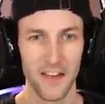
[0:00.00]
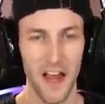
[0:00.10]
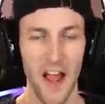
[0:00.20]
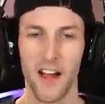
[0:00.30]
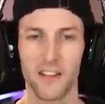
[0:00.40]

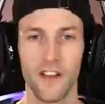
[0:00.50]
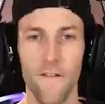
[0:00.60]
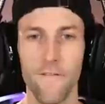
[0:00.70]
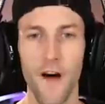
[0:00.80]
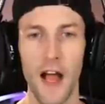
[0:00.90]
Task:
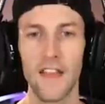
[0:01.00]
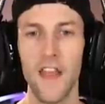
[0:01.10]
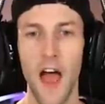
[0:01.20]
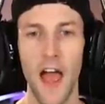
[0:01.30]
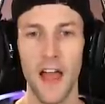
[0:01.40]

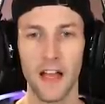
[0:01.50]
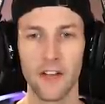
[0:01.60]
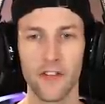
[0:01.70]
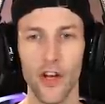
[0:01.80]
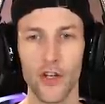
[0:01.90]
find the
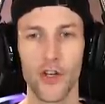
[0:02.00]
eggs.